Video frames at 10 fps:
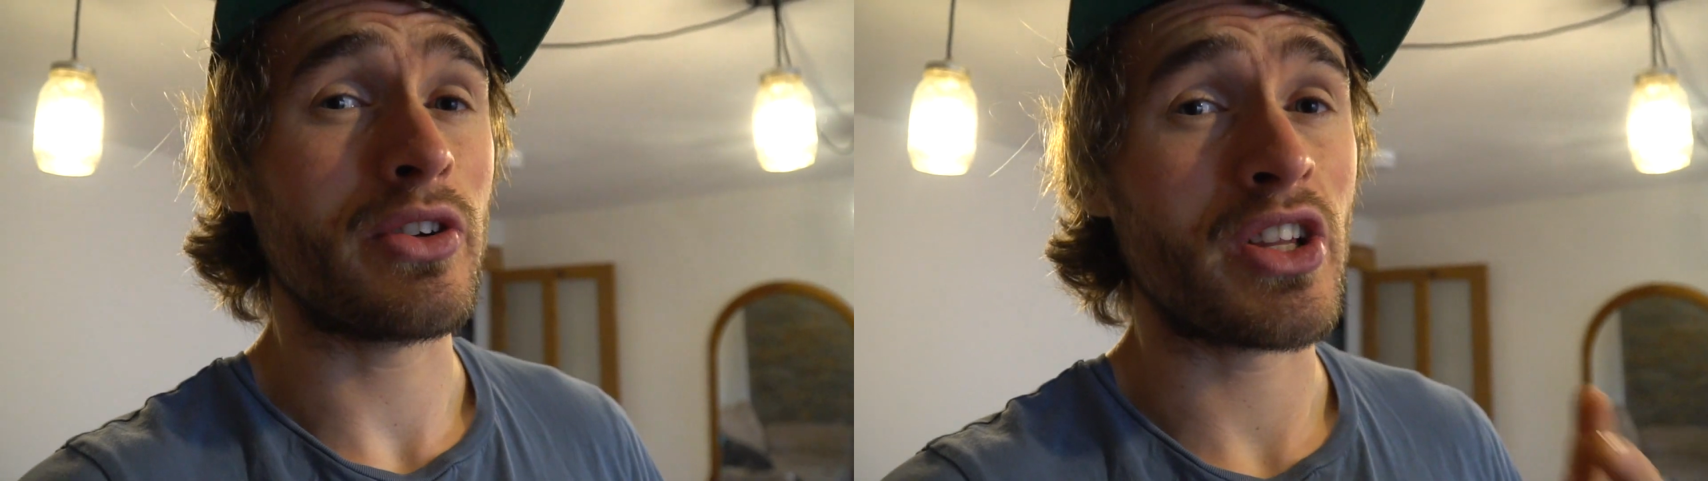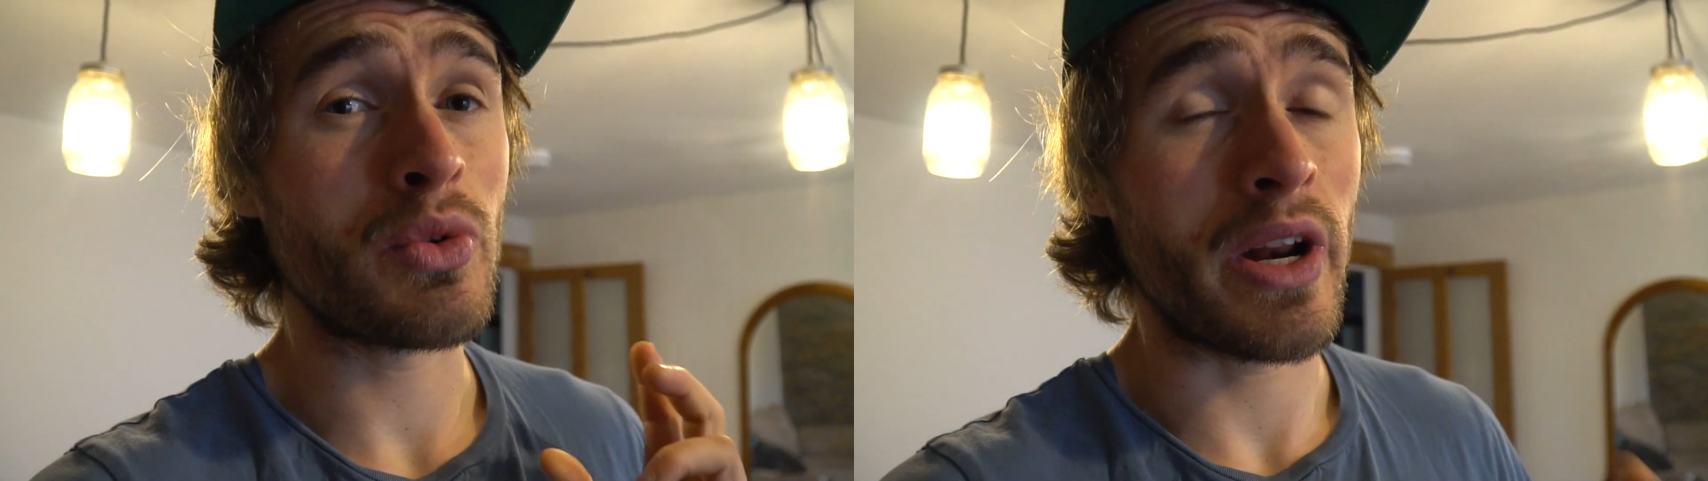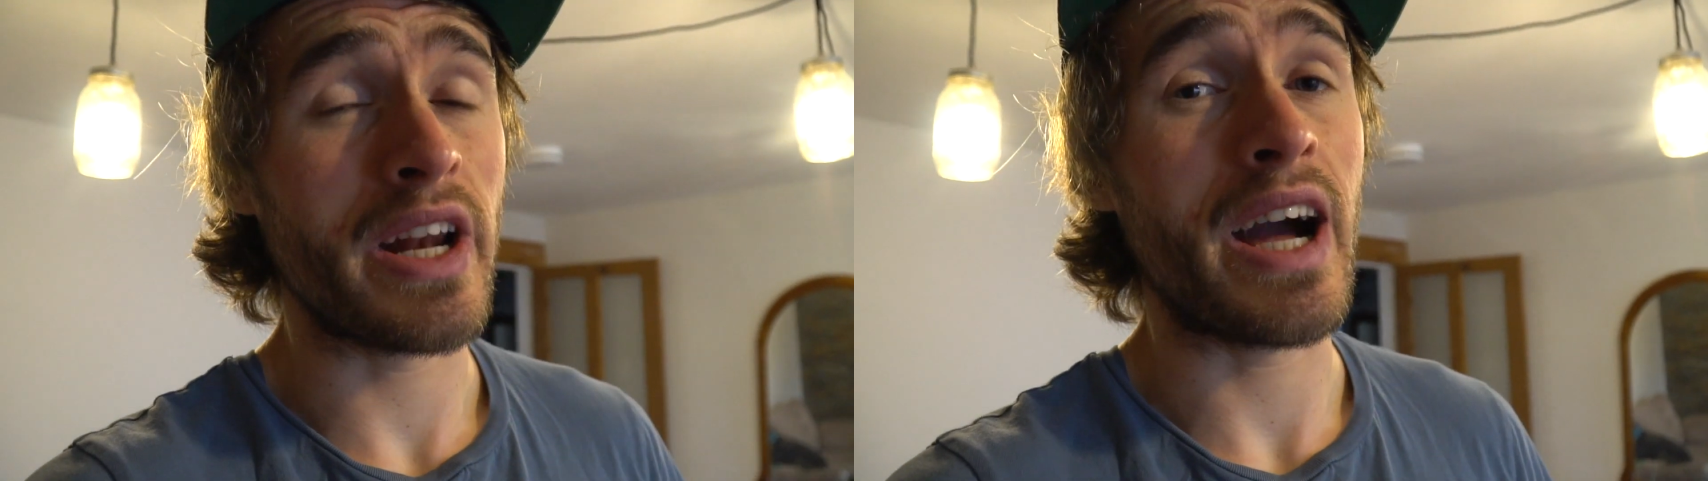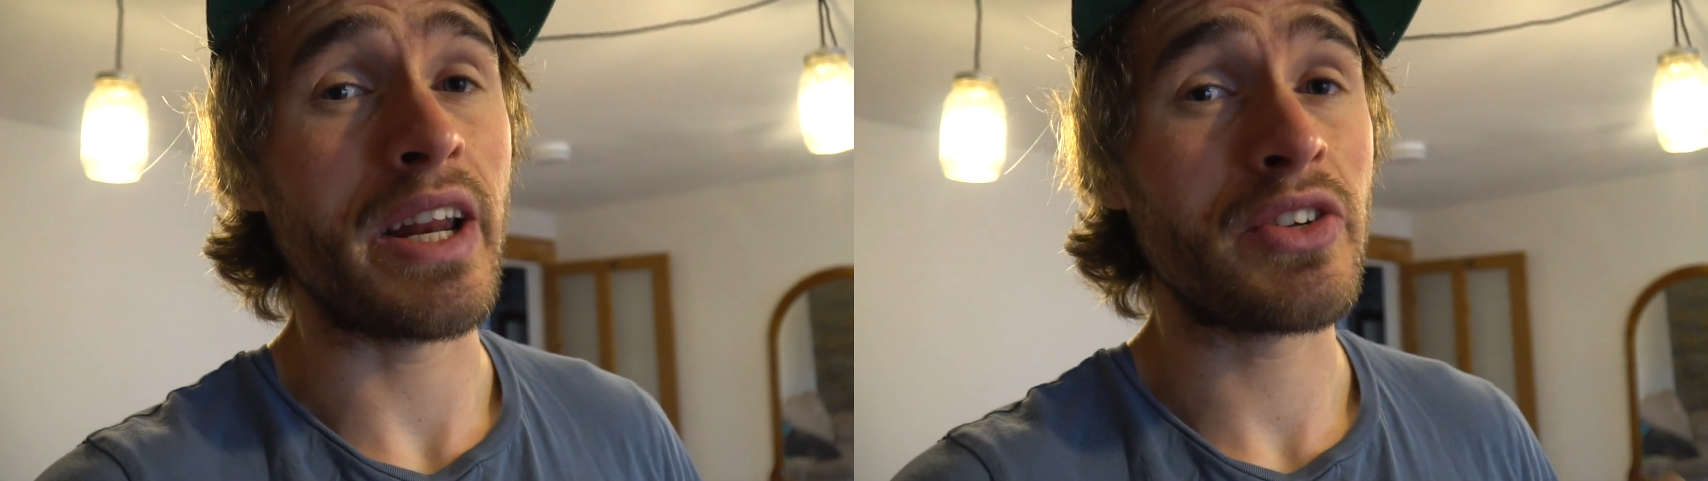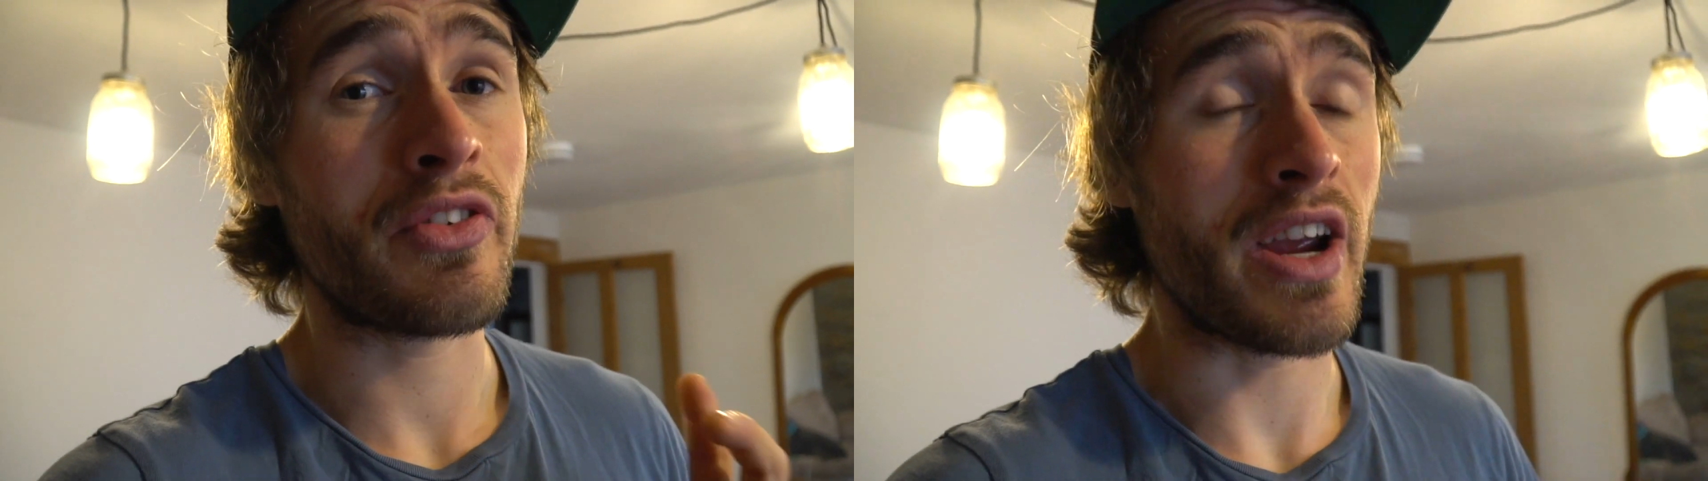on a
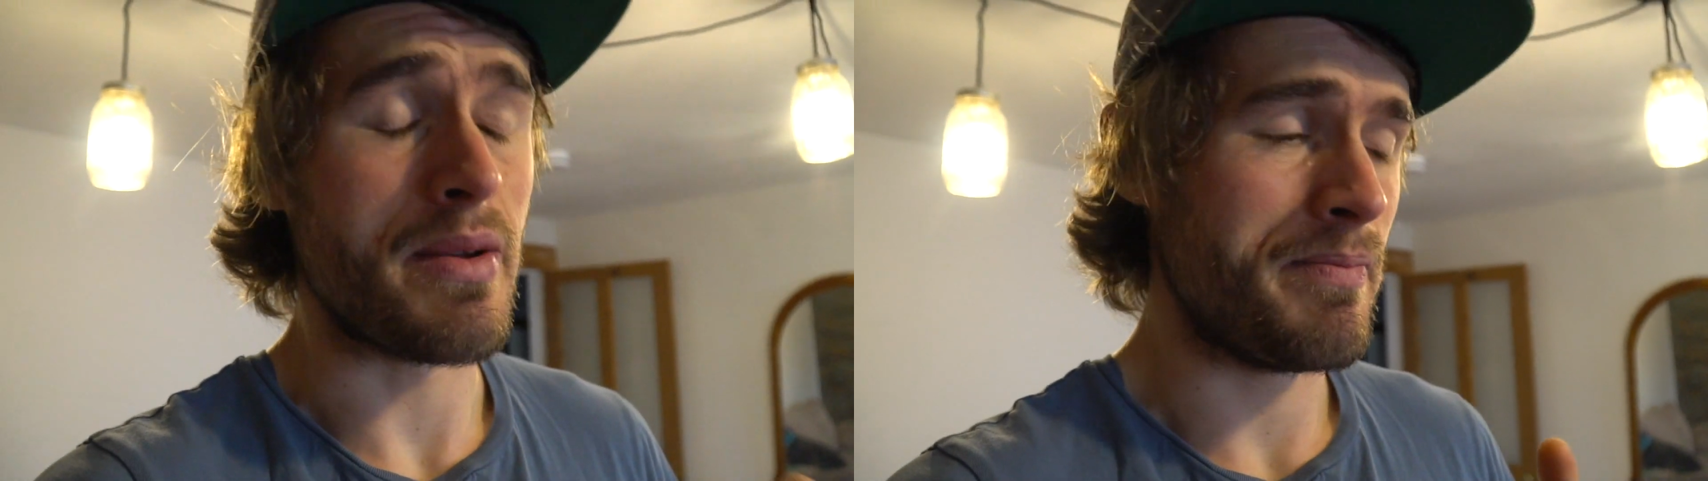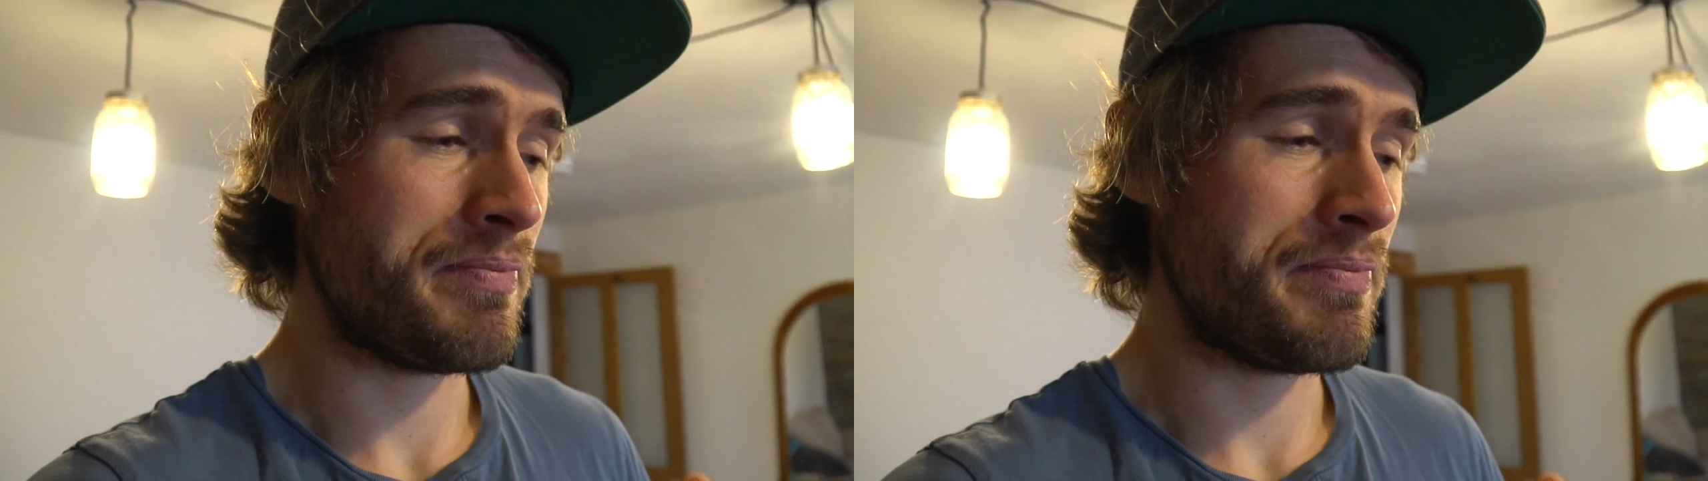29-inch frame.